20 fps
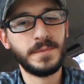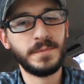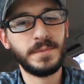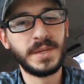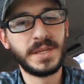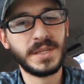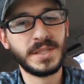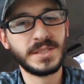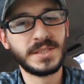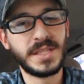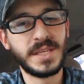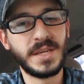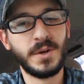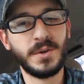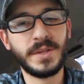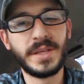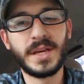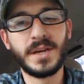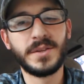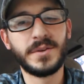because the
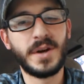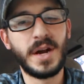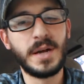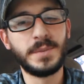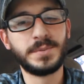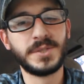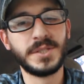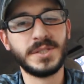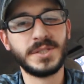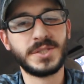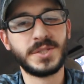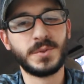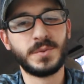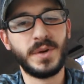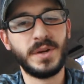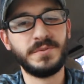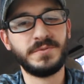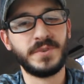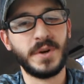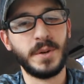only other option is to
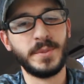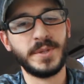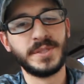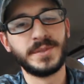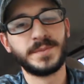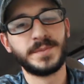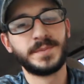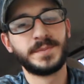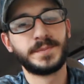run from it.